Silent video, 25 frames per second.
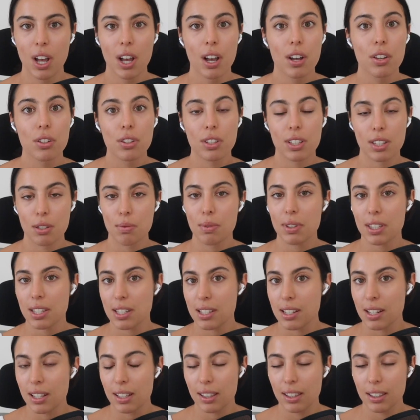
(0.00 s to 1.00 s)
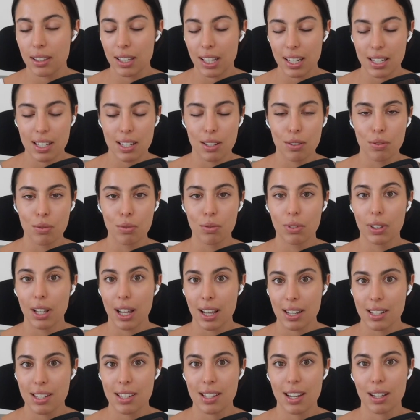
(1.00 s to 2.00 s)
So that's what this next little
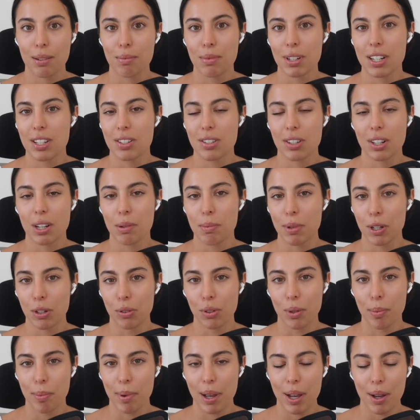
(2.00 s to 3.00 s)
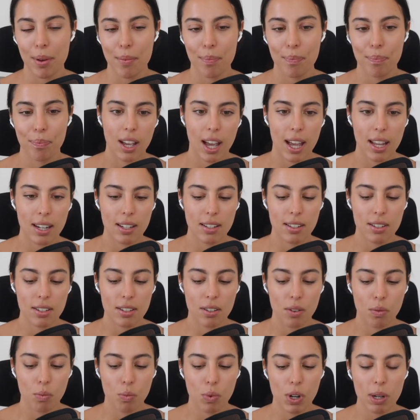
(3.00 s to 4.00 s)
last segment is going to be all about. And
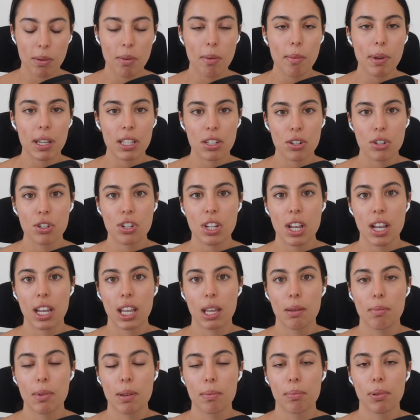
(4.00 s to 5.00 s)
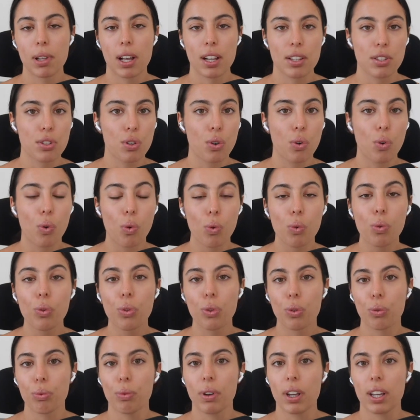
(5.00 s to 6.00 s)
what I'm about to share can be applied to all
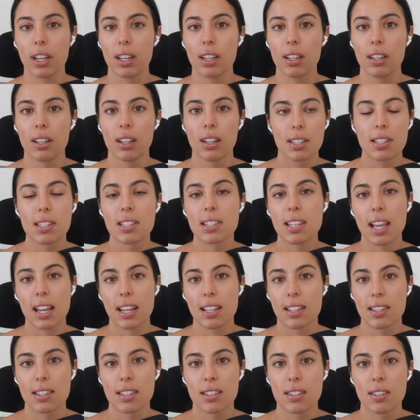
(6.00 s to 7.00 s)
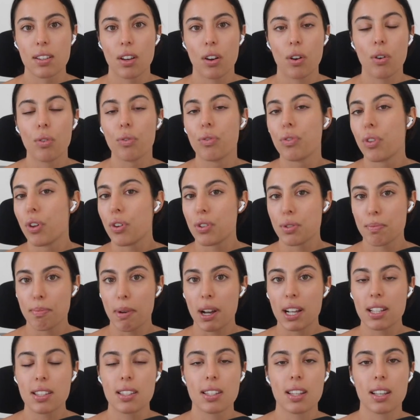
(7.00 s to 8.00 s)
three states of those
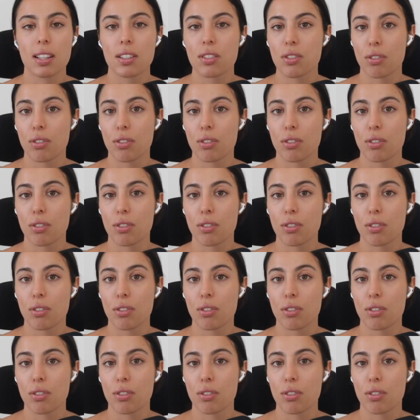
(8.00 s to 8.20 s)
mindsets.